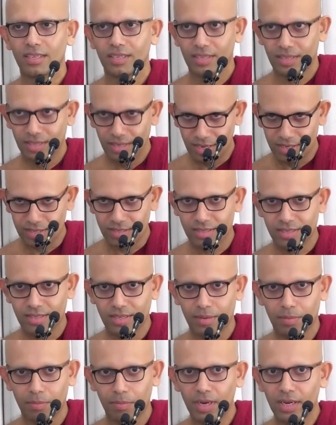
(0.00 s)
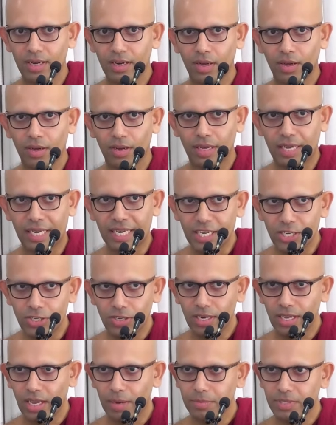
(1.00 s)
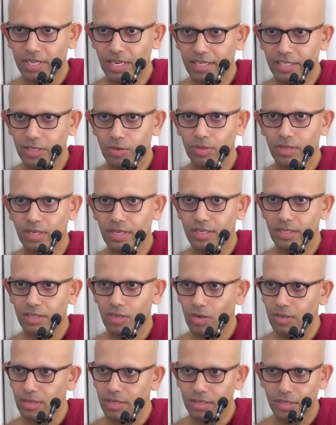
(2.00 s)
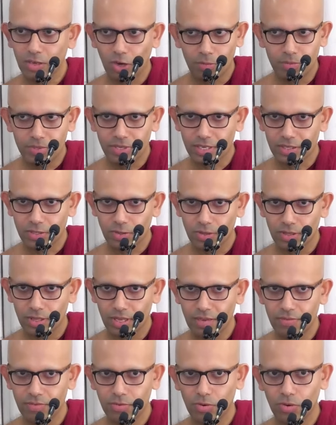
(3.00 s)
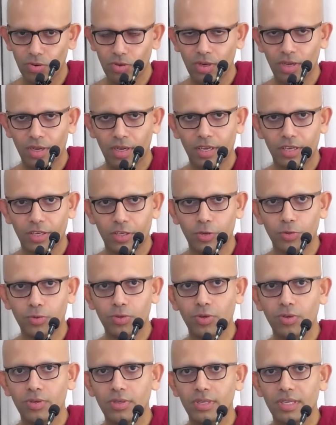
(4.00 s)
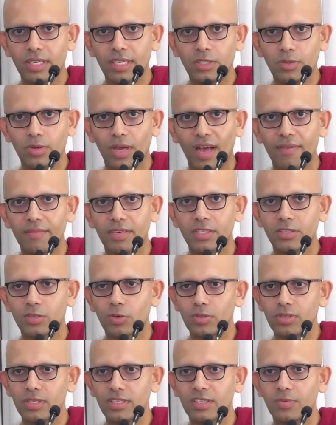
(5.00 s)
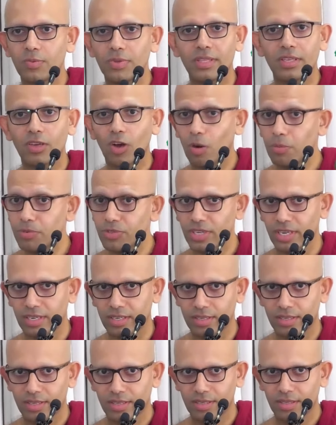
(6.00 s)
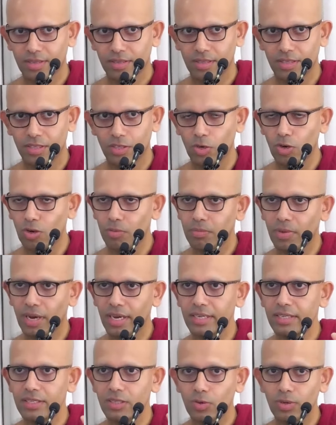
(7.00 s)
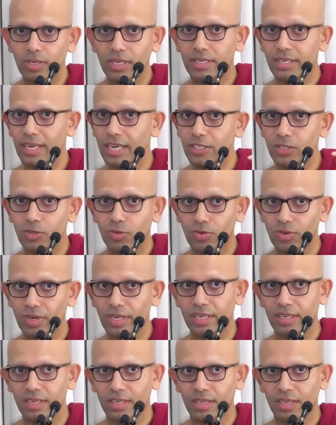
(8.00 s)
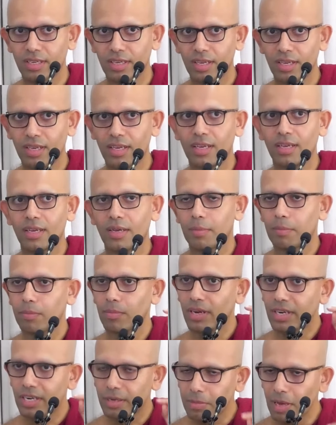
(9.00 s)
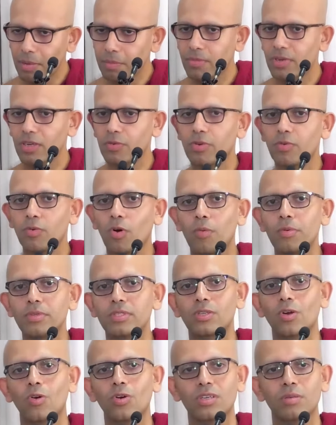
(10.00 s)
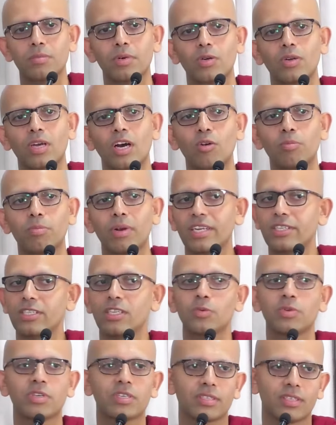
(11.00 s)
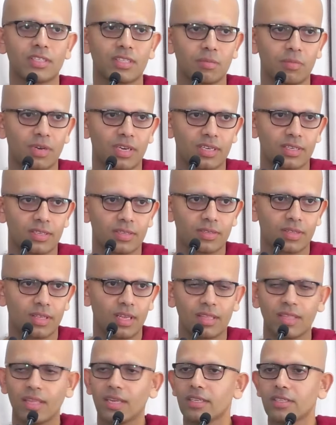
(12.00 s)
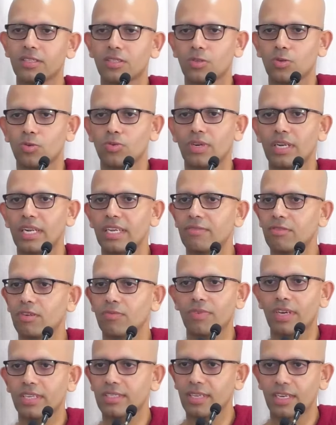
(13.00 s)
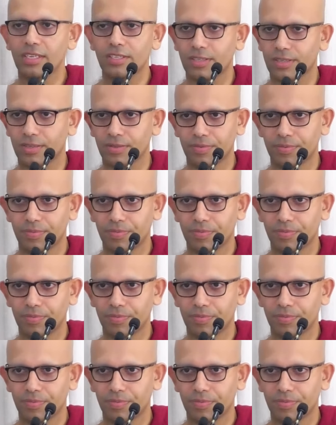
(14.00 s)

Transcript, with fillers: Yes, but initially I'm telling you that it's not in the object, so therefore you don't need to have an association with the object. Your mind is only attached to green. But remember, we've always talked about how pleasure works in the mind, and that is through relief from vexation.